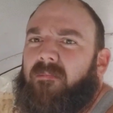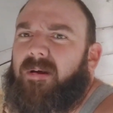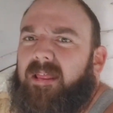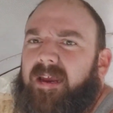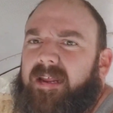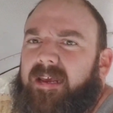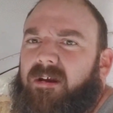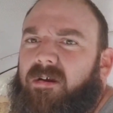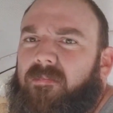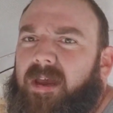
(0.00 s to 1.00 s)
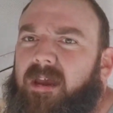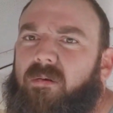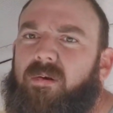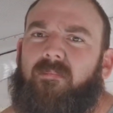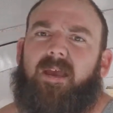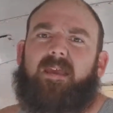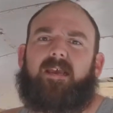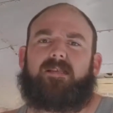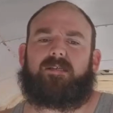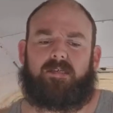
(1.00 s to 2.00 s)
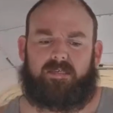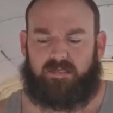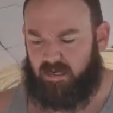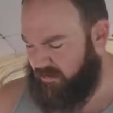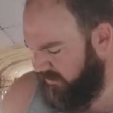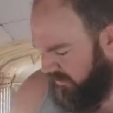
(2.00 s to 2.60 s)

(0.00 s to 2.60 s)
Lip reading: my lady or one of my kids could sit